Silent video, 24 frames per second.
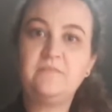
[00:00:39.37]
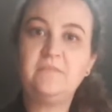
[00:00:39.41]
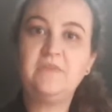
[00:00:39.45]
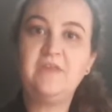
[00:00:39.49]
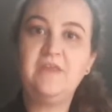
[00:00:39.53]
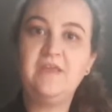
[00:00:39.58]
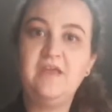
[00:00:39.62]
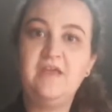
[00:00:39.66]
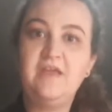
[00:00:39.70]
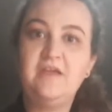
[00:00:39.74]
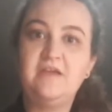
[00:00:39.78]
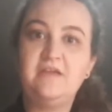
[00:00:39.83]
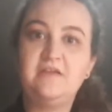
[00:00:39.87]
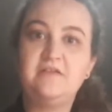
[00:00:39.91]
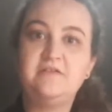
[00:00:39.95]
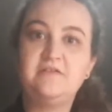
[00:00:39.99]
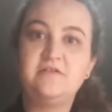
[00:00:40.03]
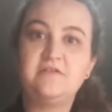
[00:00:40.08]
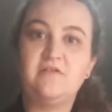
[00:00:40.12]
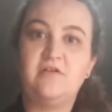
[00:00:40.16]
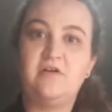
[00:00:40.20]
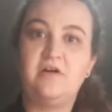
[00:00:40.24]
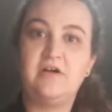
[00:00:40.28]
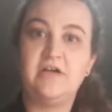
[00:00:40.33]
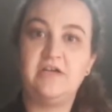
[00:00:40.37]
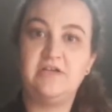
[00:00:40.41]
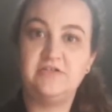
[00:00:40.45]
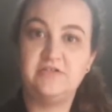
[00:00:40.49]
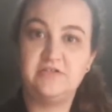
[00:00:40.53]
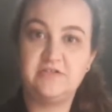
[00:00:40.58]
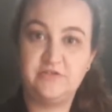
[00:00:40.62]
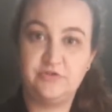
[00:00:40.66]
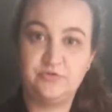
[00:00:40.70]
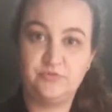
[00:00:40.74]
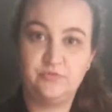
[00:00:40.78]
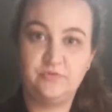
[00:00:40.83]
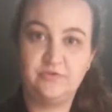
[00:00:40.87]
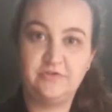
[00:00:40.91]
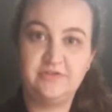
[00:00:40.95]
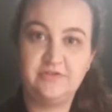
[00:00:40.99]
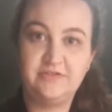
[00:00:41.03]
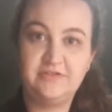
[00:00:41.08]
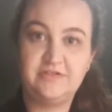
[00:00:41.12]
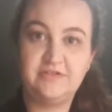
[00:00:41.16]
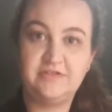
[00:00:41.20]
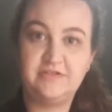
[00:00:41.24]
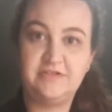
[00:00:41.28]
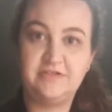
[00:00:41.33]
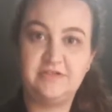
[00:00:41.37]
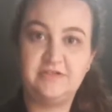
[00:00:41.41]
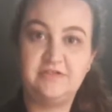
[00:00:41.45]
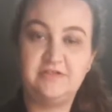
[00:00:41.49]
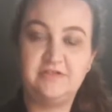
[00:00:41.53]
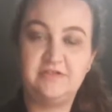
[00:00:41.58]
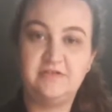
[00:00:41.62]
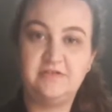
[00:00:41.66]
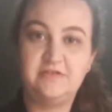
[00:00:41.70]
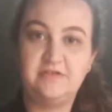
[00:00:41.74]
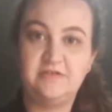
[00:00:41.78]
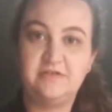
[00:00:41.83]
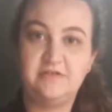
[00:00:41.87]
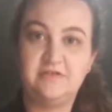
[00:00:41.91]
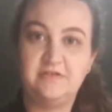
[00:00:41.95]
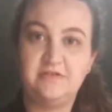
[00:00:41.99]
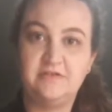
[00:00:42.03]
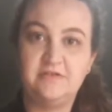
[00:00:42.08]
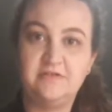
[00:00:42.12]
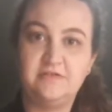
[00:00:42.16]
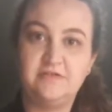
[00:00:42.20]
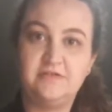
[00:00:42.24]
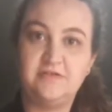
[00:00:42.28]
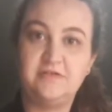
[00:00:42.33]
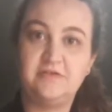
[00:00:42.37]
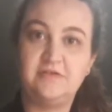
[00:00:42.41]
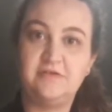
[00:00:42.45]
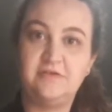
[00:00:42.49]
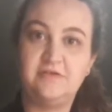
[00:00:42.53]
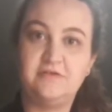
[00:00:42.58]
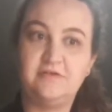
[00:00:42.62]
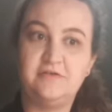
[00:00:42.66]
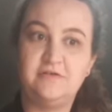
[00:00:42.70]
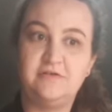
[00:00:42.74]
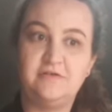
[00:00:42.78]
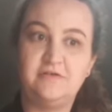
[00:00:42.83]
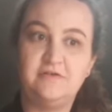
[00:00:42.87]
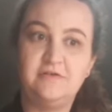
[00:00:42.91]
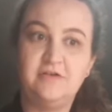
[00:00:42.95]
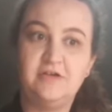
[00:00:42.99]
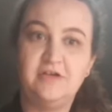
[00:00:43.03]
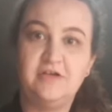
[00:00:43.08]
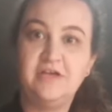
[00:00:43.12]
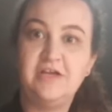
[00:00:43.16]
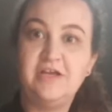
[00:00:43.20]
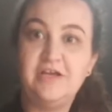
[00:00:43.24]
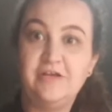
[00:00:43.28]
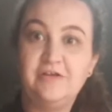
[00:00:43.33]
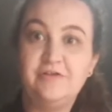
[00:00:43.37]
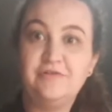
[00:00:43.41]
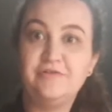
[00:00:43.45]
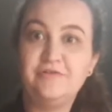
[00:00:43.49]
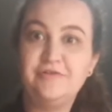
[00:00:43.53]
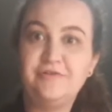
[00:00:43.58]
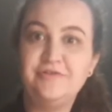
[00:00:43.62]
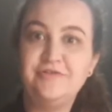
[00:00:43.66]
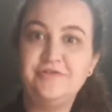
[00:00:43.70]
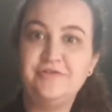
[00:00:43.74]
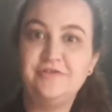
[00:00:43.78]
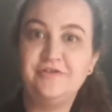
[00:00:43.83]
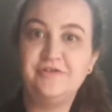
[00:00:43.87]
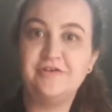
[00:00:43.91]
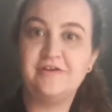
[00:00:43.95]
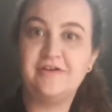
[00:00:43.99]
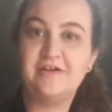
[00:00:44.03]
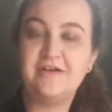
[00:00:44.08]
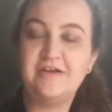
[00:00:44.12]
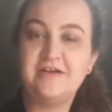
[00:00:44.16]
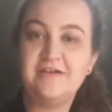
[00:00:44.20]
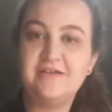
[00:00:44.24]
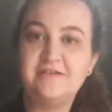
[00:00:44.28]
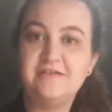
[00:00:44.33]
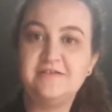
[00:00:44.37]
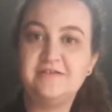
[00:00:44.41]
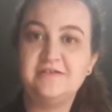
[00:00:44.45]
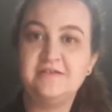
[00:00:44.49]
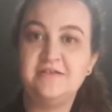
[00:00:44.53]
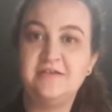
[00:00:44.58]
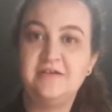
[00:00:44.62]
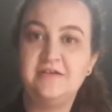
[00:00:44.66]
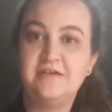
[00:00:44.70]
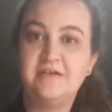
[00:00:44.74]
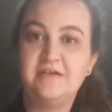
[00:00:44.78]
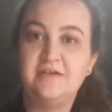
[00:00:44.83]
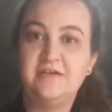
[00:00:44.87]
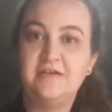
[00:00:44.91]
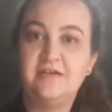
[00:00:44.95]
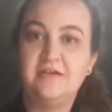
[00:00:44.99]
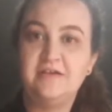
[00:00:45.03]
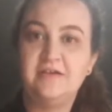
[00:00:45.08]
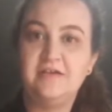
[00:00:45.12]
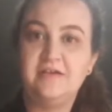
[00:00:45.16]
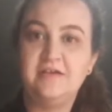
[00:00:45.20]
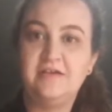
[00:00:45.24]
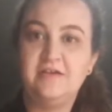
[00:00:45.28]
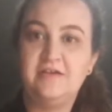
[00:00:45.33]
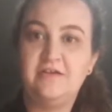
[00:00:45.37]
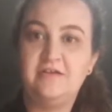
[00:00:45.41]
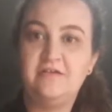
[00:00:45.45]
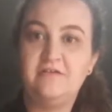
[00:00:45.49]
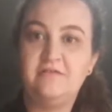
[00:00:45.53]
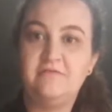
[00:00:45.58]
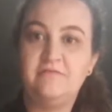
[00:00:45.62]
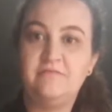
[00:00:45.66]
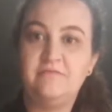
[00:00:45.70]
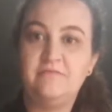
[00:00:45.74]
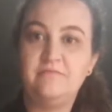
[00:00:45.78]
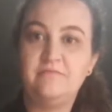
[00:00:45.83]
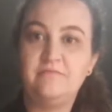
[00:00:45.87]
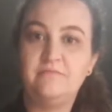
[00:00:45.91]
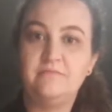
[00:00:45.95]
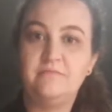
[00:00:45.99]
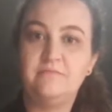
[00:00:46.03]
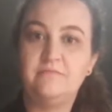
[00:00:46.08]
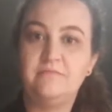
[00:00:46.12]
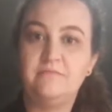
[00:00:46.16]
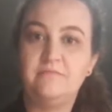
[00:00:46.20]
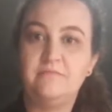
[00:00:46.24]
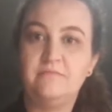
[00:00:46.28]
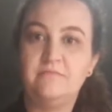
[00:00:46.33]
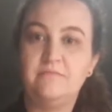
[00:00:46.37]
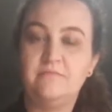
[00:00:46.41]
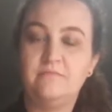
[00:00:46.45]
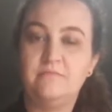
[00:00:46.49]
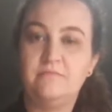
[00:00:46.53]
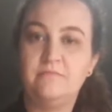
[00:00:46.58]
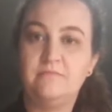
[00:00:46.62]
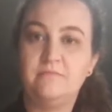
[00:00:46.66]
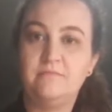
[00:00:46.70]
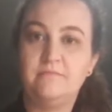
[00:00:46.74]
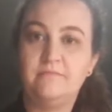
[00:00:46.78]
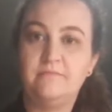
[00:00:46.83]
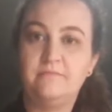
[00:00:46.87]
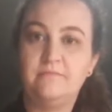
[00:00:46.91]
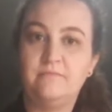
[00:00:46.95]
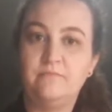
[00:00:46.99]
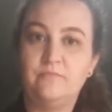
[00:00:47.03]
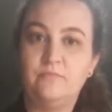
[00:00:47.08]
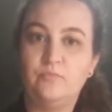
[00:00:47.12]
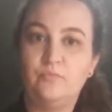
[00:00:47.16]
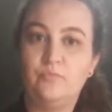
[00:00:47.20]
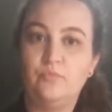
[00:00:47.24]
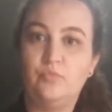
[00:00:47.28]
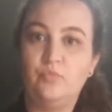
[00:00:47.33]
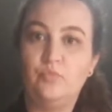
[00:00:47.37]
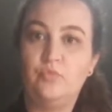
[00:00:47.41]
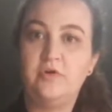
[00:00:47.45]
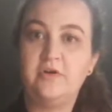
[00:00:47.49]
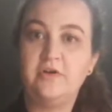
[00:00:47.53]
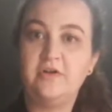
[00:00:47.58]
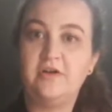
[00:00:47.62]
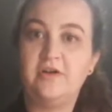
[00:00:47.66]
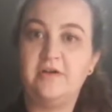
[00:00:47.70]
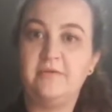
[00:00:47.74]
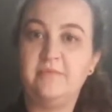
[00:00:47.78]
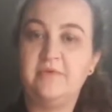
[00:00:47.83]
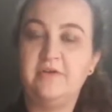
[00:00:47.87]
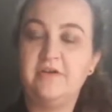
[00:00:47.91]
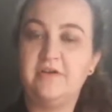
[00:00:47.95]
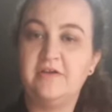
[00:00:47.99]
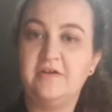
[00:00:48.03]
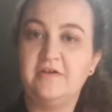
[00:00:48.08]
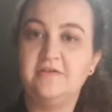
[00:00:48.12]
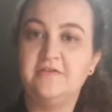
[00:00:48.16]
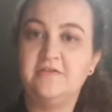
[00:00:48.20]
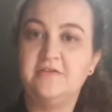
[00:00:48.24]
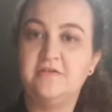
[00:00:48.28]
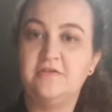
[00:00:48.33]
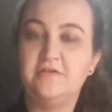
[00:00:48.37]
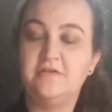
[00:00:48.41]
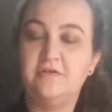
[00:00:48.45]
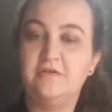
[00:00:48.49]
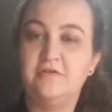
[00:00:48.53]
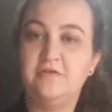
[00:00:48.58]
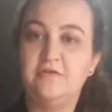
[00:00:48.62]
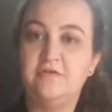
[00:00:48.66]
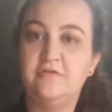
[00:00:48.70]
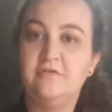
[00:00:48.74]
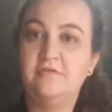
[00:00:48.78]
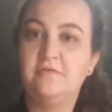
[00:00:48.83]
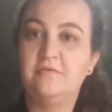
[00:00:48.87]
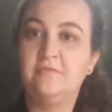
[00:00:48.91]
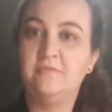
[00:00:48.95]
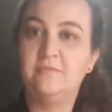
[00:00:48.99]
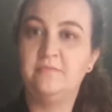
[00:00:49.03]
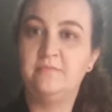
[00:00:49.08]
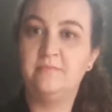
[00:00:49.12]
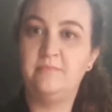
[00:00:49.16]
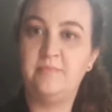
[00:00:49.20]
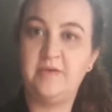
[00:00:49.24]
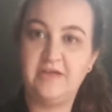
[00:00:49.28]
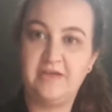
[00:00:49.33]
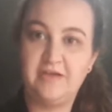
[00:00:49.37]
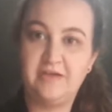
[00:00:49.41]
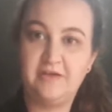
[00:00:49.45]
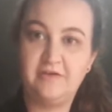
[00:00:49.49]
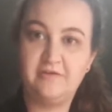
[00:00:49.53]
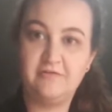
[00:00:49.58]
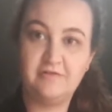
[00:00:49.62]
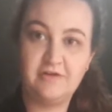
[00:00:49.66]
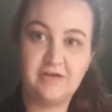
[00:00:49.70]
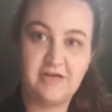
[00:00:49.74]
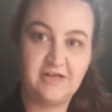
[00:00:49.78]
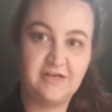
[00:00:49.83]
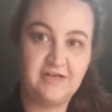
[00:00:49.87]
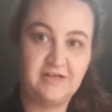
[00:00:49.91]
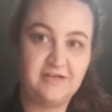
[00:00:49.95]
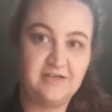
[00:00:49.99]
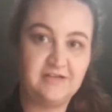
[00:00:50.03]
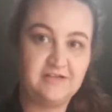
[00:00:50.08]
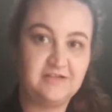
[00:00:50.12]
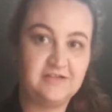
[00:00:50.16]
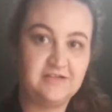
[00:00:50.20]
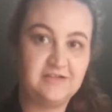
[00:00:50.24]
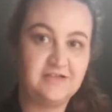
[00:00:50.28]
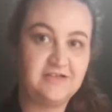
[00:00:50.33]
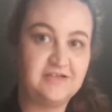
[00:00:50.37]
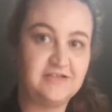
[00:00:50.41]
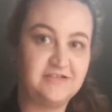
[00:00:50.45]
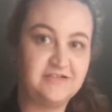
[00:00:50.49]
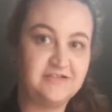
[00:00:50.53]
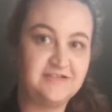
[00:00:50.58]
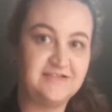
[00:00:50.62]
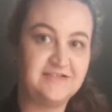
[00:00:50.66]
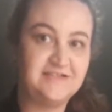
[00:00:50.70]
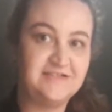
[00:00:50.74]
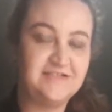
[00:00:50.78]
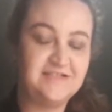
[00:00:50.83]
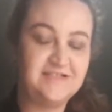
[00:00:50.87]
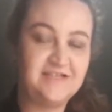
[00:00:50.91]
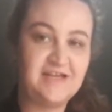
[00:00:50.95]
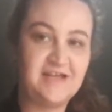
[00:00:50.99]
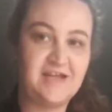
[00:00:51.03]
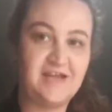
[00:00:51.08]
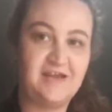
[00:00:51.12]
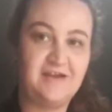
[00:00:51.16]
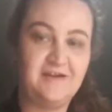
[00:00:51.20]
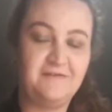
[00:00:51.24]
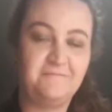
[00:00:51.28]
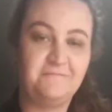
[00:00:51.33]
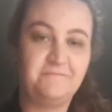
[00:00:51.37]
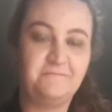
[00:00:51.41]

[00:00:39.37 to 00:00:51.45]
and I just wanted to include you guys in what I'm going to be creating in the kitchen today.